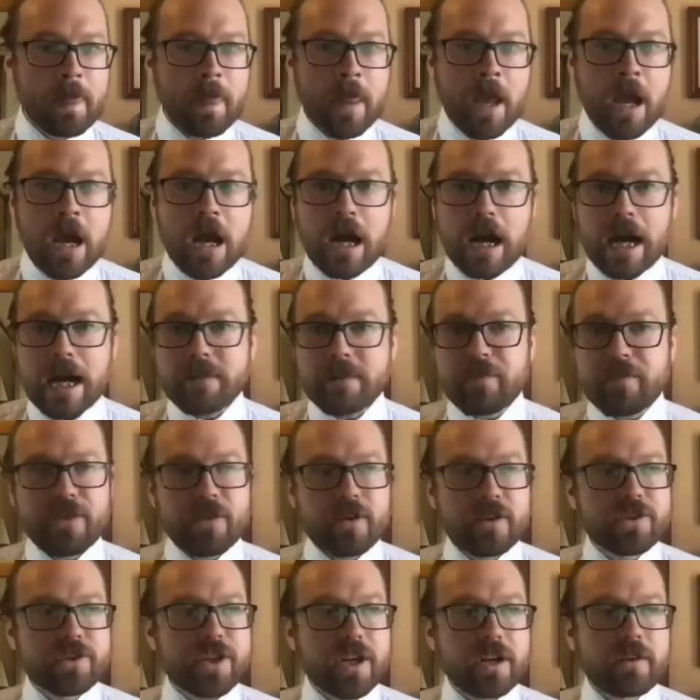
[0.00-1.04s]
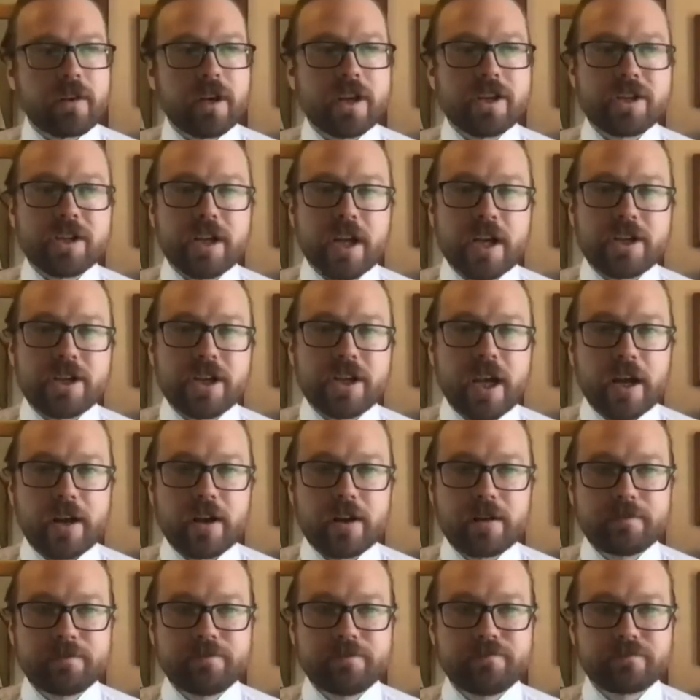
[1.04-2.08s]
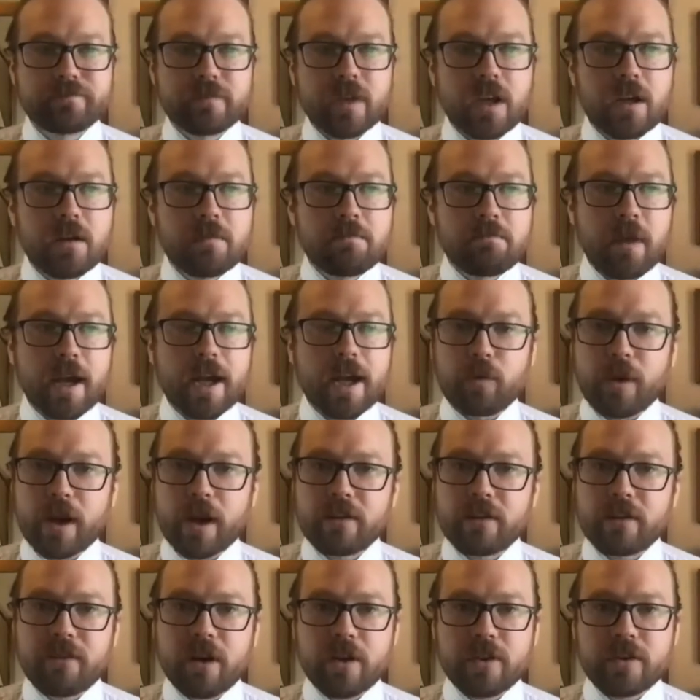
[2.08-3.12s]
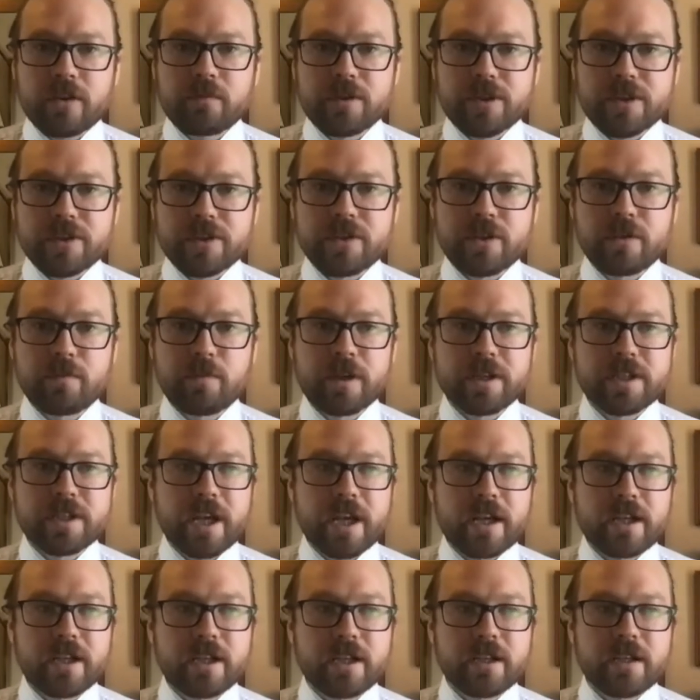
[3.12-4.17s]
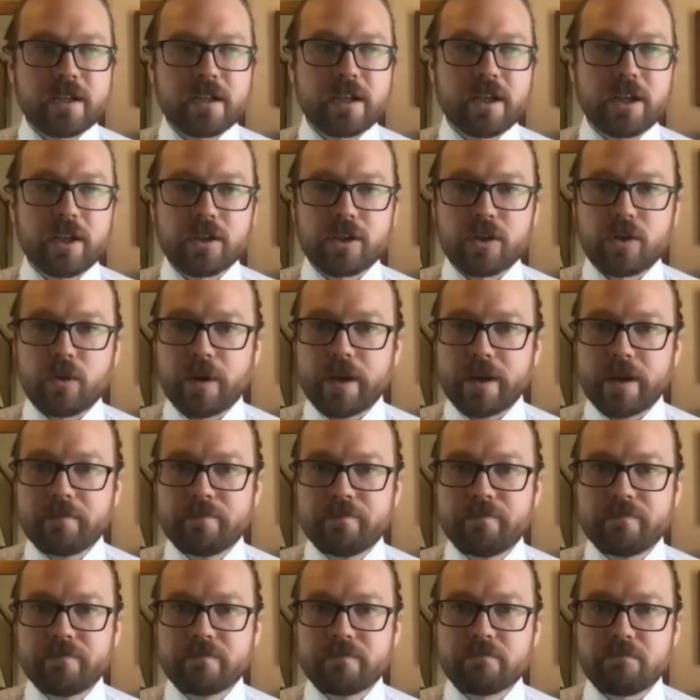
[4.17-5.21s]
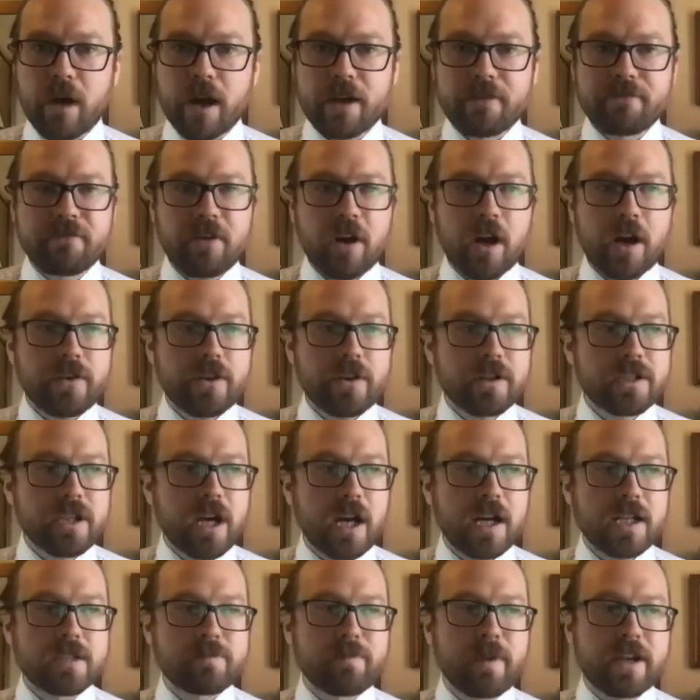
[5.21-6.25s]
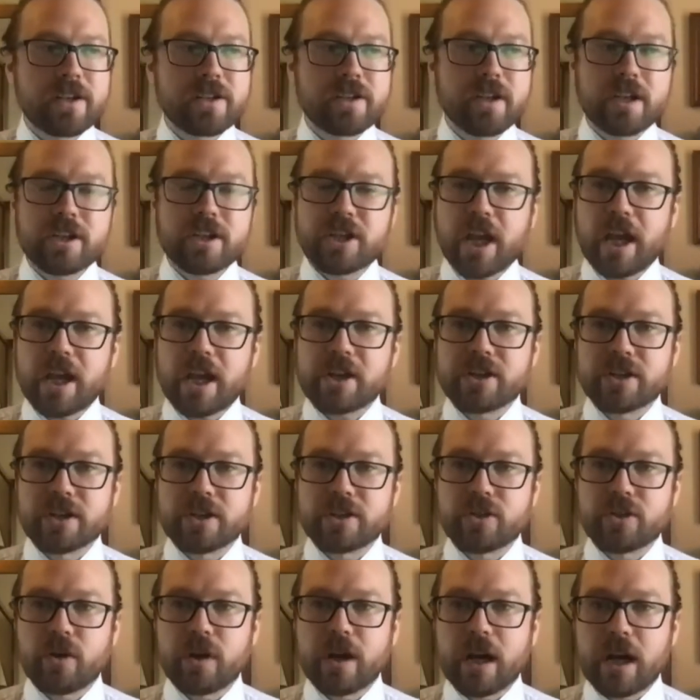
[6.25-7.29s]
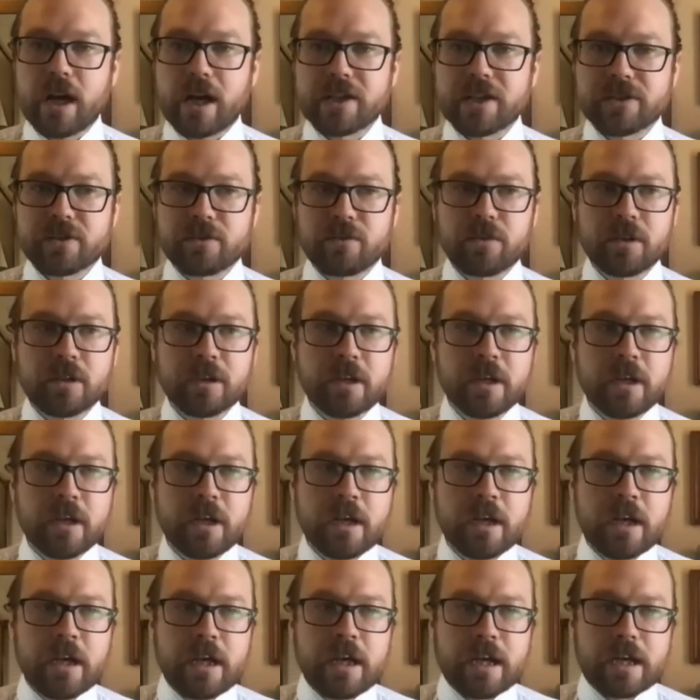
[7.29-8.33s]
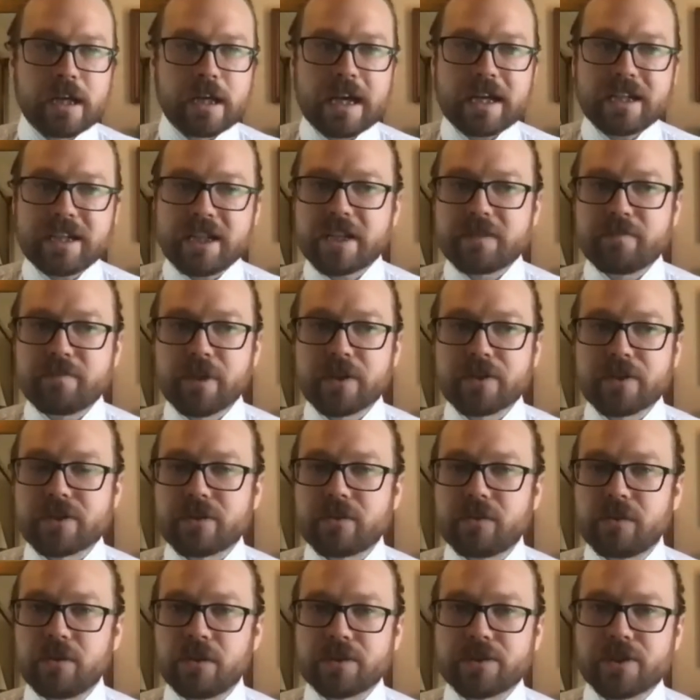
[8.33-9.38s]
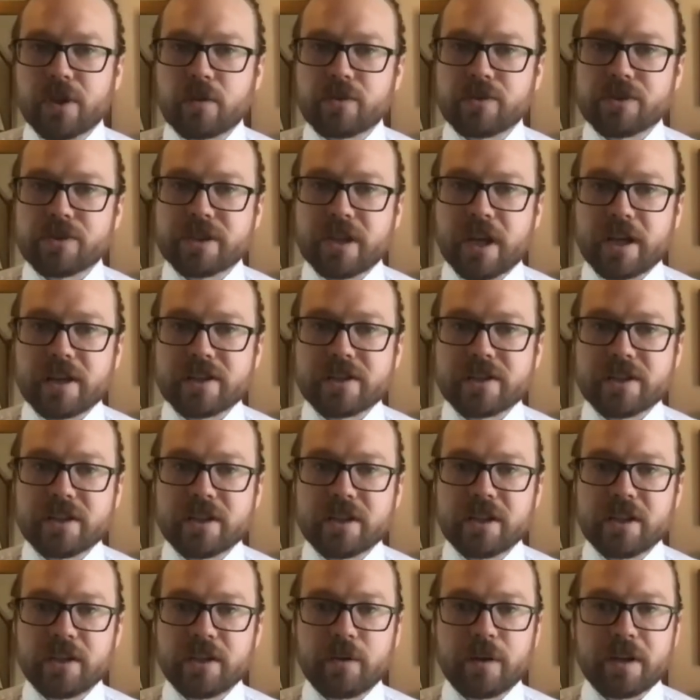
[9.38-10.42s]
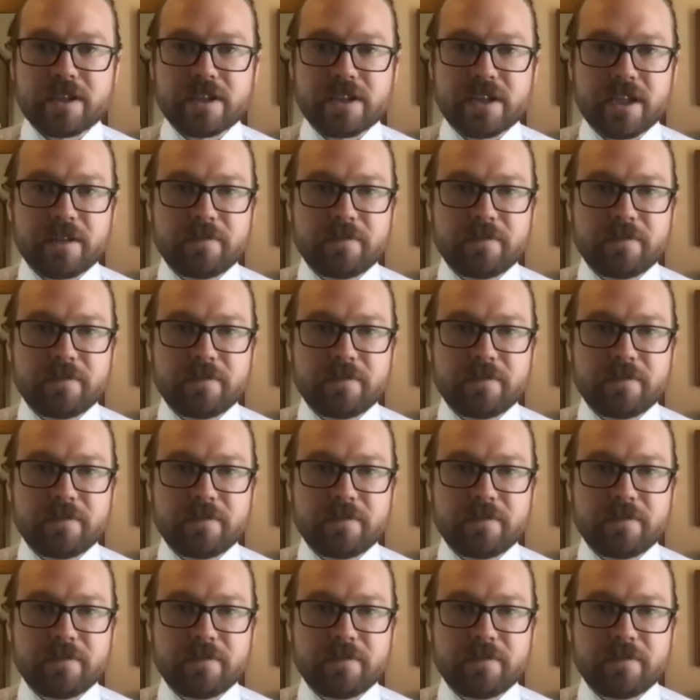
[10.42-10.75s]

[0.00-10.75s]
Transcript: I'm a third-generation educator. My grandfather was a superintendent in Illinois. My father taught special education at Cholla High School, and I teach middle school social studies in TUSD.